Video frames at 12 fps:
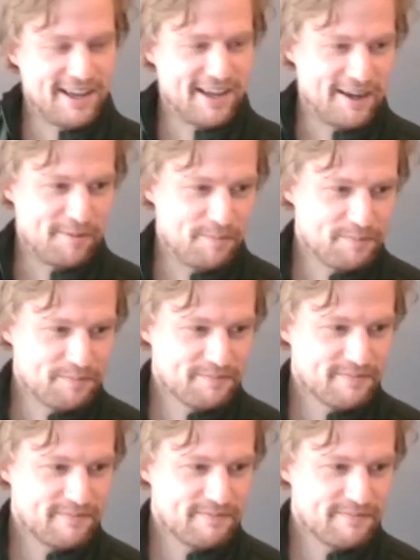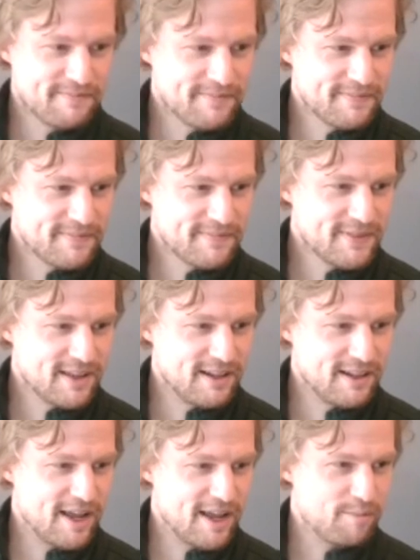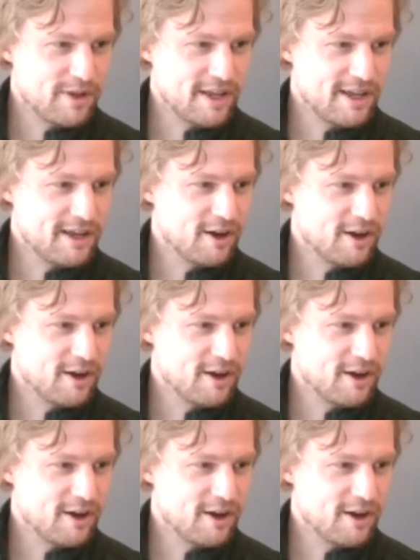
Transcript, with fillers: Um, let me